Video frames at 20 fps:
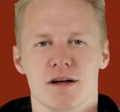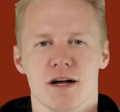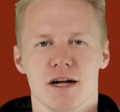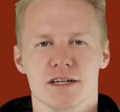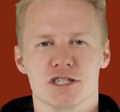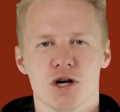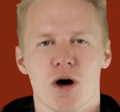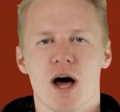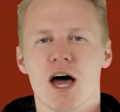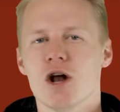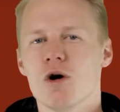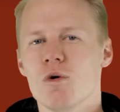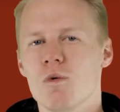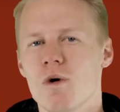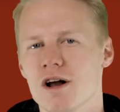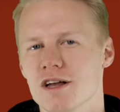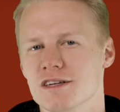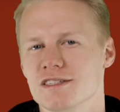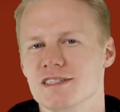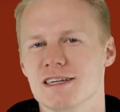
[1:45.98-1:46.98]
And so I don't
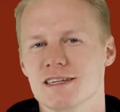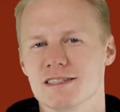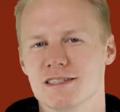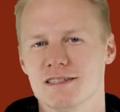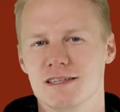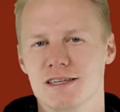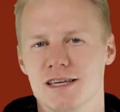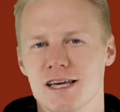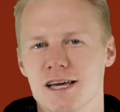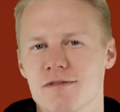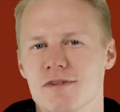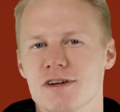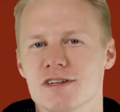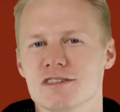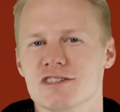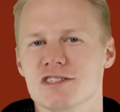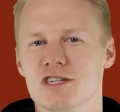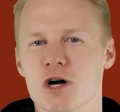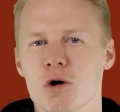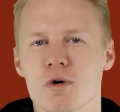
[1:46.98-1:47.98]
want us to give
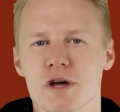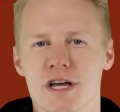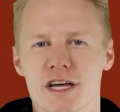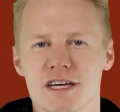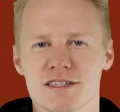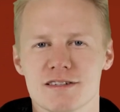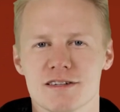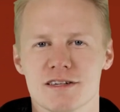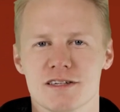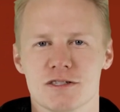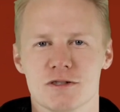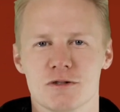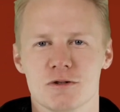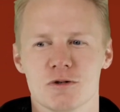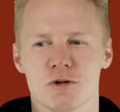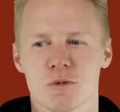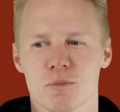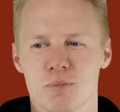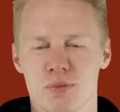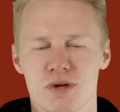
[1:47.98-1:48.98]
in so easily
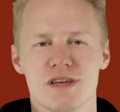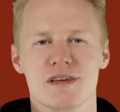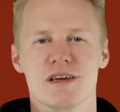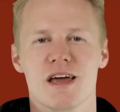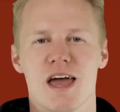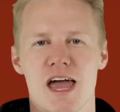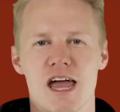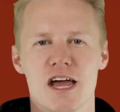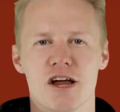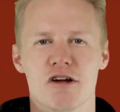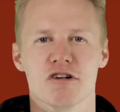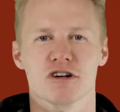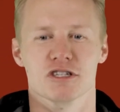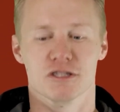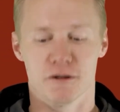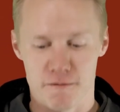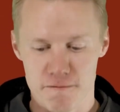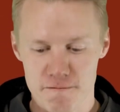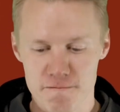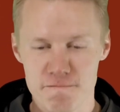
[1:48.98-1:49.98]
to being angry and
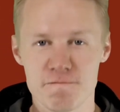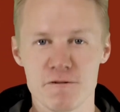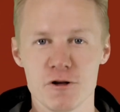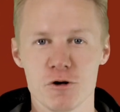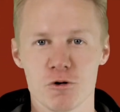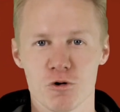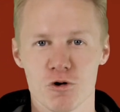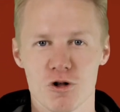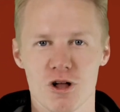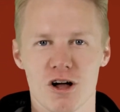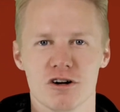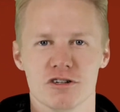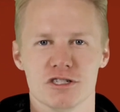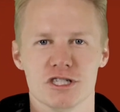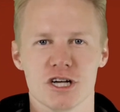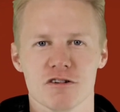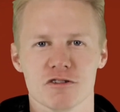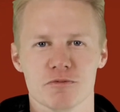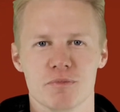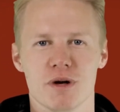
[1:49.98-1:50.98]
to fuel
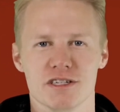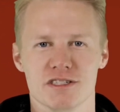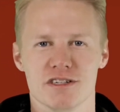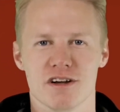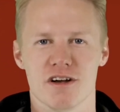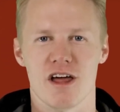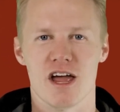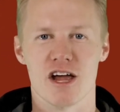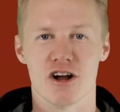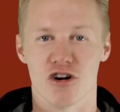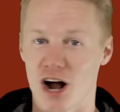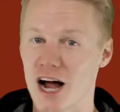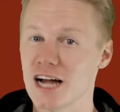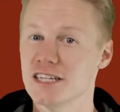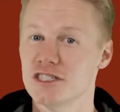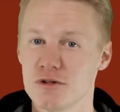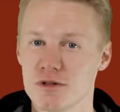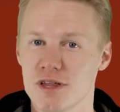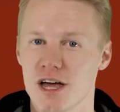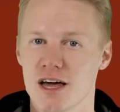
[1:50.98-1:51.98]
ourselves based on anger. I
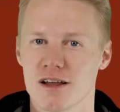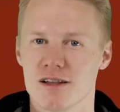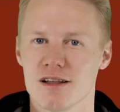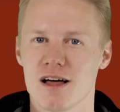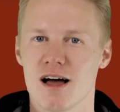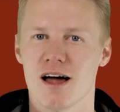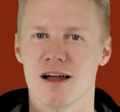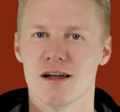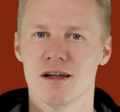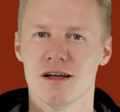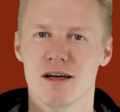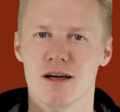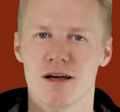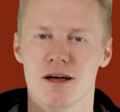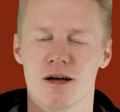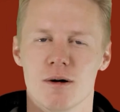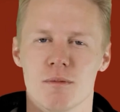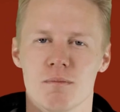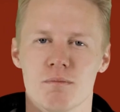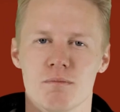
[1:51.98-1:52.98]
do that a lot.
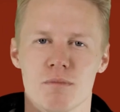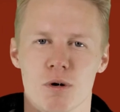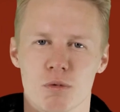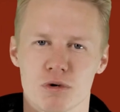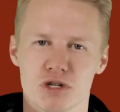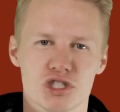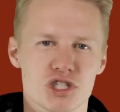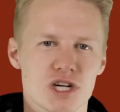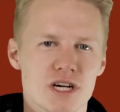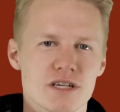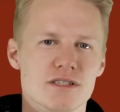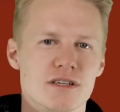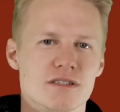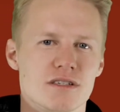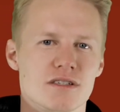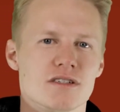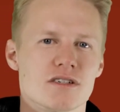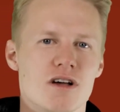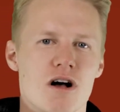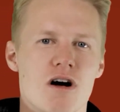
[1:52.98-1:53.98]
But what
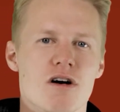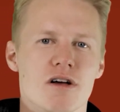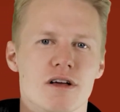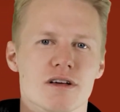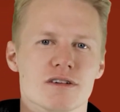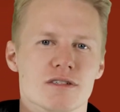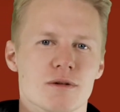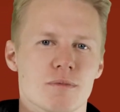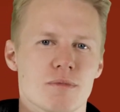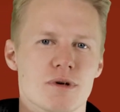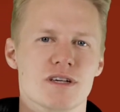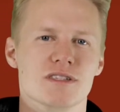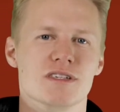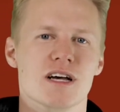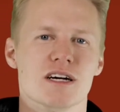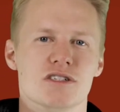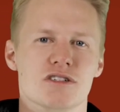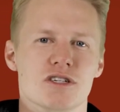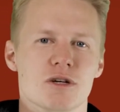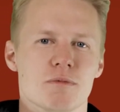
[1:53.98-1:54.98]
Jesus is calling us to be is
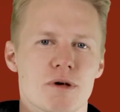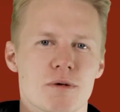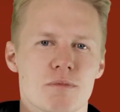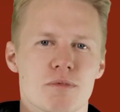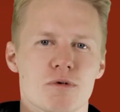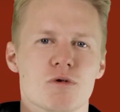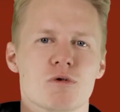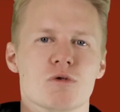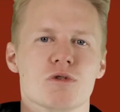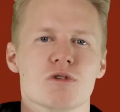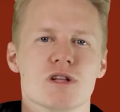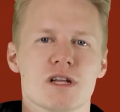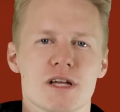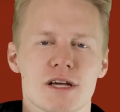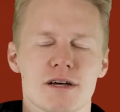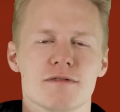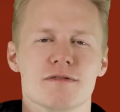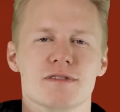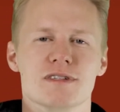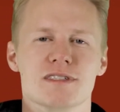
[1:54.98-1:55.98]
actually a people who
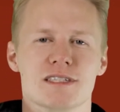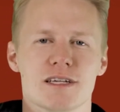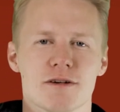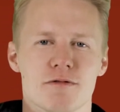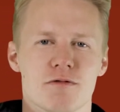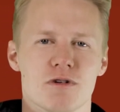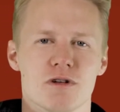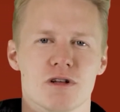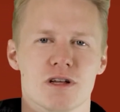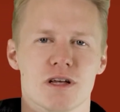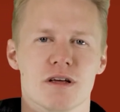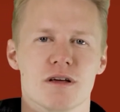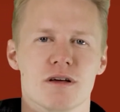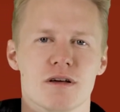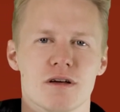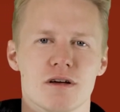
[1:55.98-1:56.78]
live differently.